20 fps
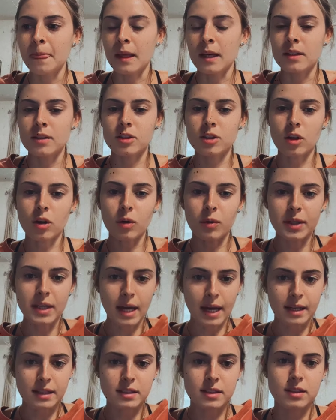So
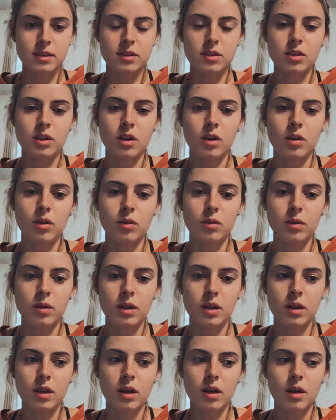yes. So
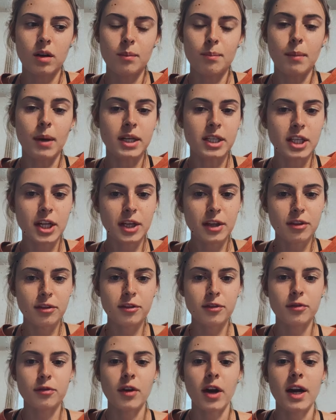Monday
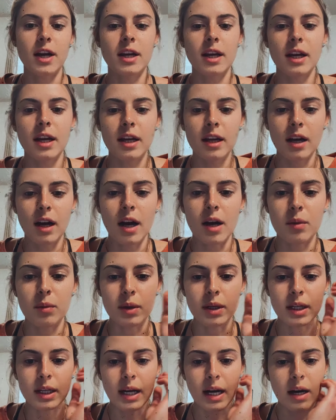through Friday, I
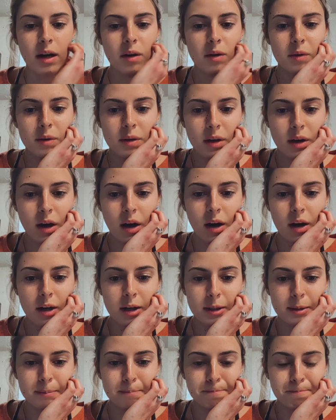work out.
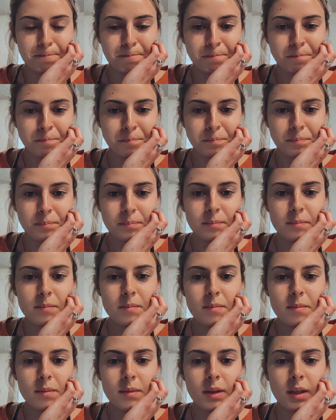
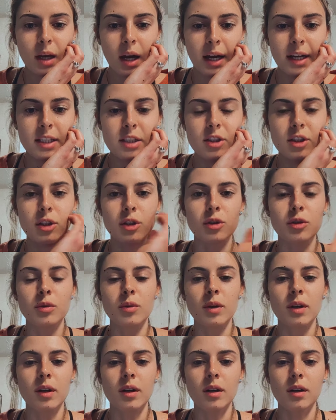I
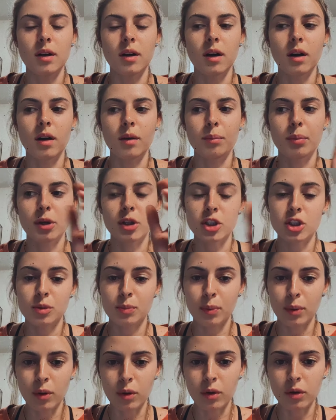do push,
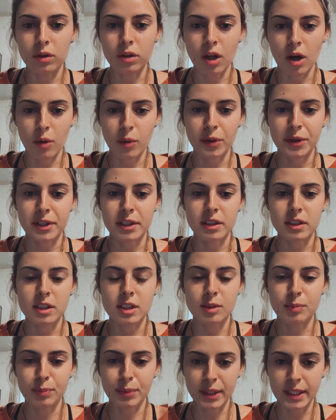pull, lower
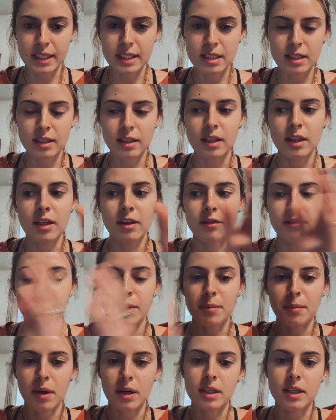split
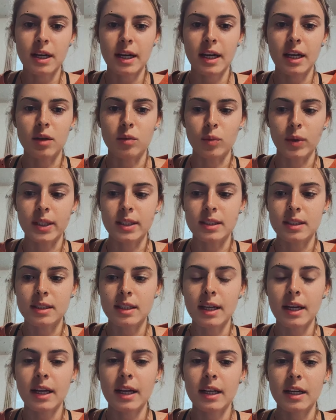for Monday and
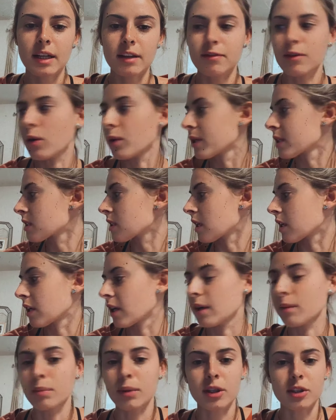Wednesday, and I focus on
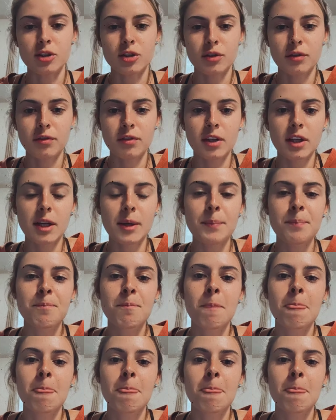hypertrophy.